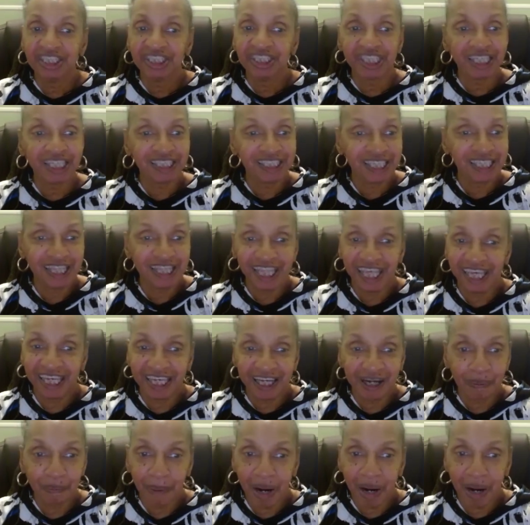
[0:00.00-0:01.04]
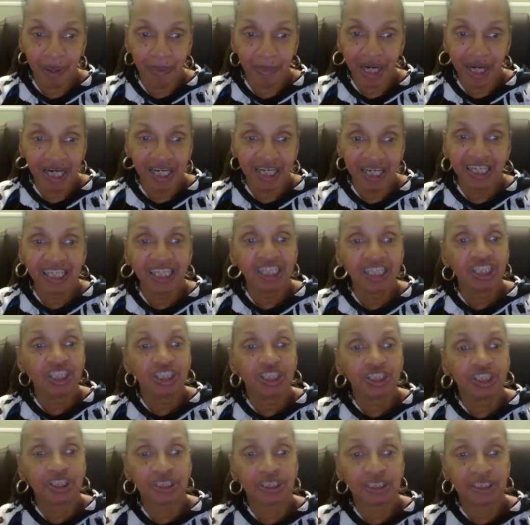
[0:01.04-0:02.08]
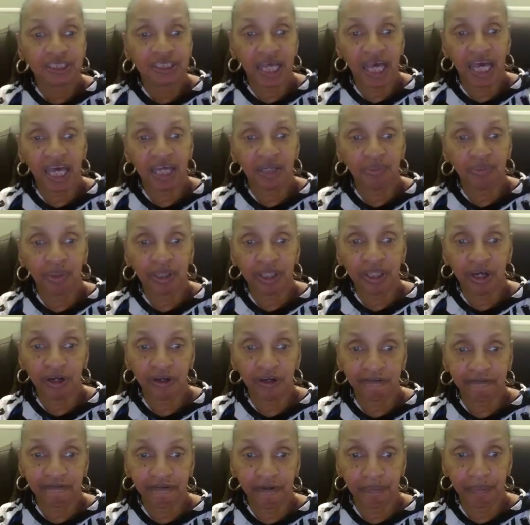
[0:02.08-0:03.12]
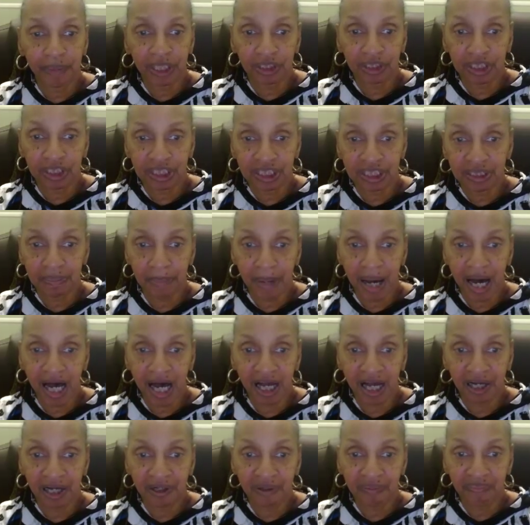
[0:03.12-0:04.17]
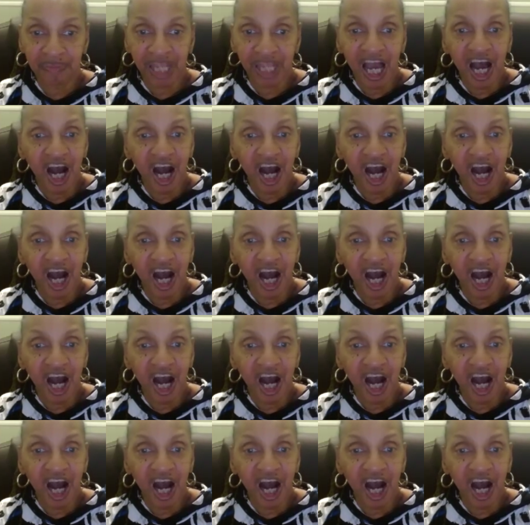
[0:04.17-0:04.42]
"Just think, Mama," she said with her familiar smile,